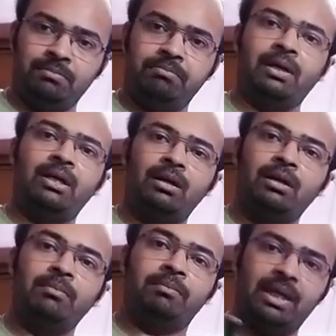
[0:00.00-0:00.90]

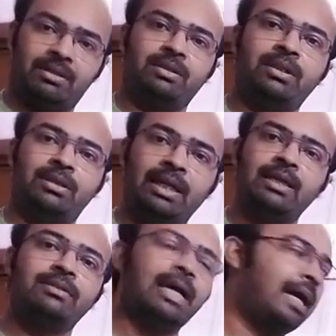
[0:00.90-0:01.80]
but the thing
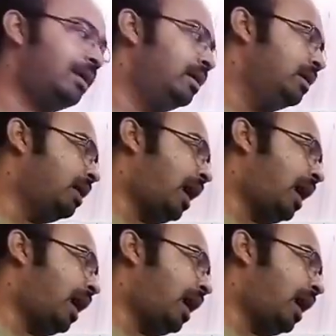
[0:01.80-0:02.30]
is that